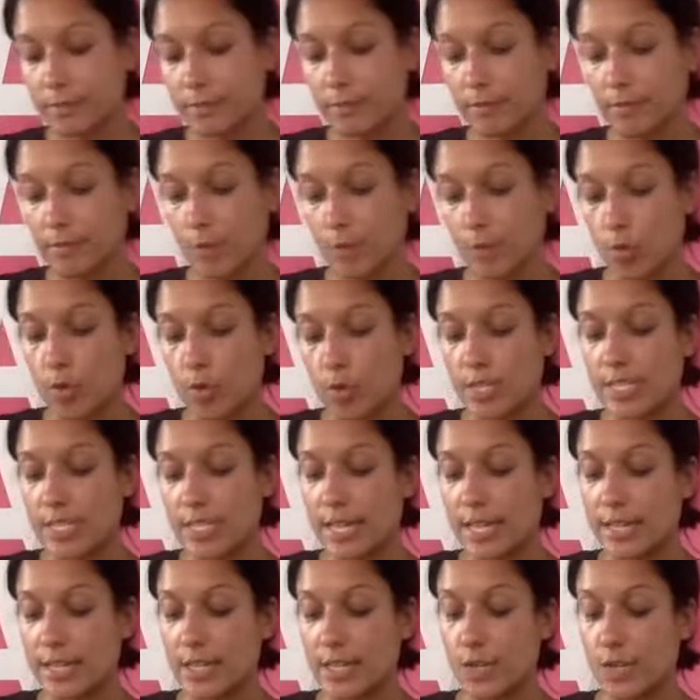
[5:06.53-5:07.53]
or
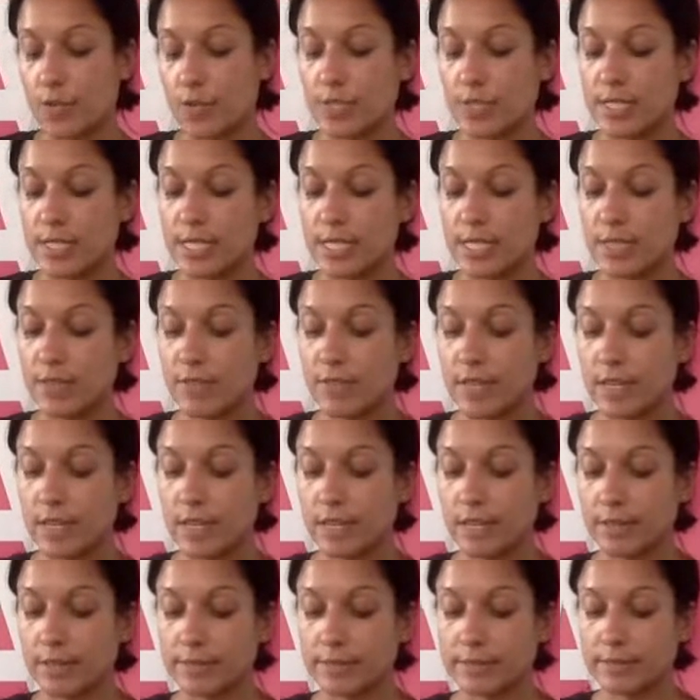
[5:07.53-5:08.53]
sending or receiving.
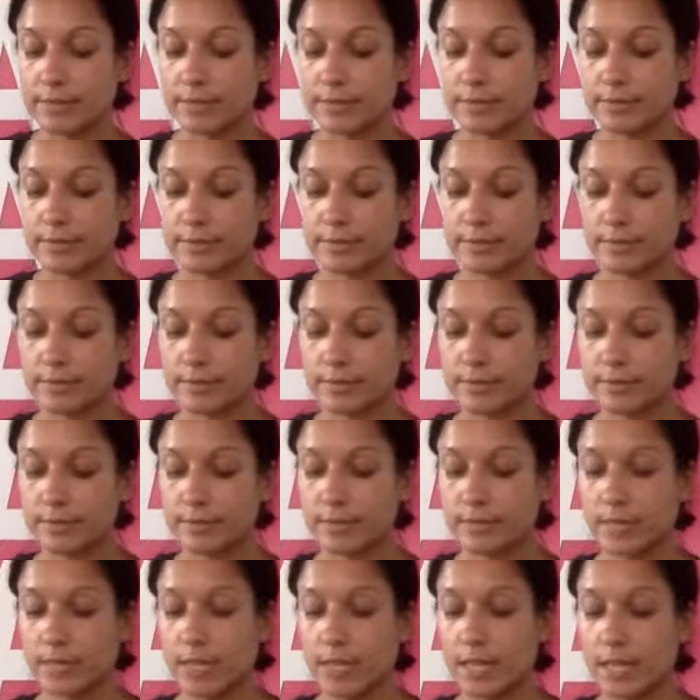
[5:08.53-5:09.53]

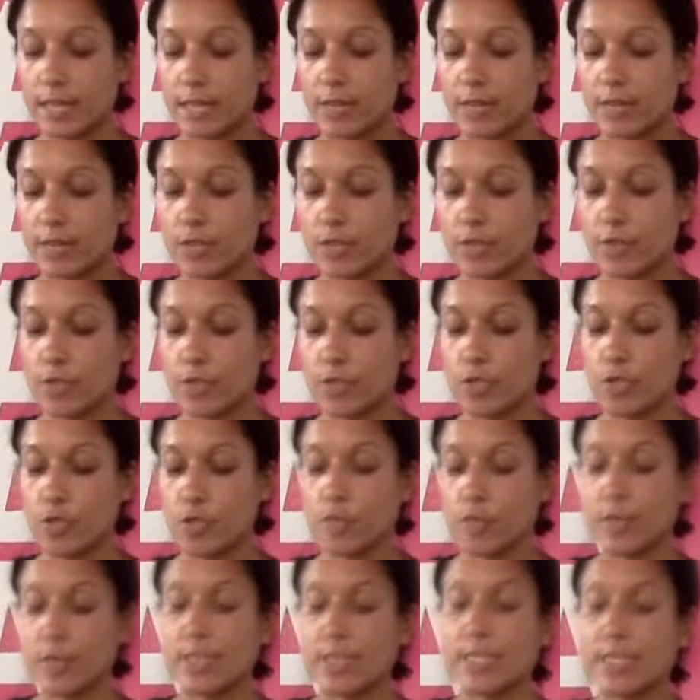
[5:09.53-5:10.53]
That refers to a
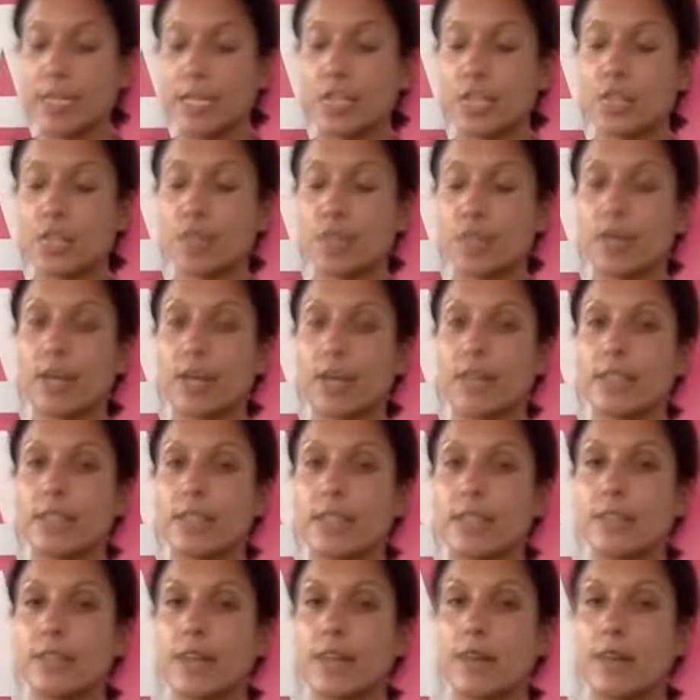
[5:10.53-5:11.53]
meditation practice
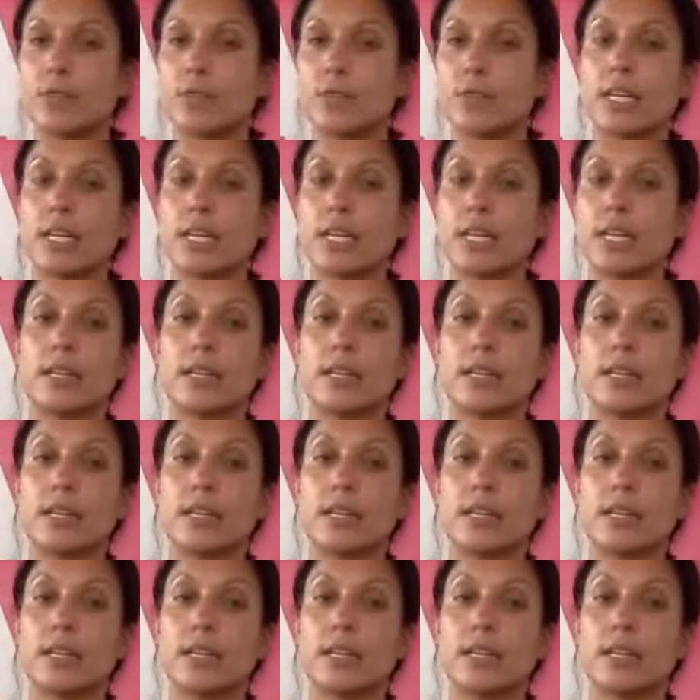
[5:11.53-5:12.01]
found in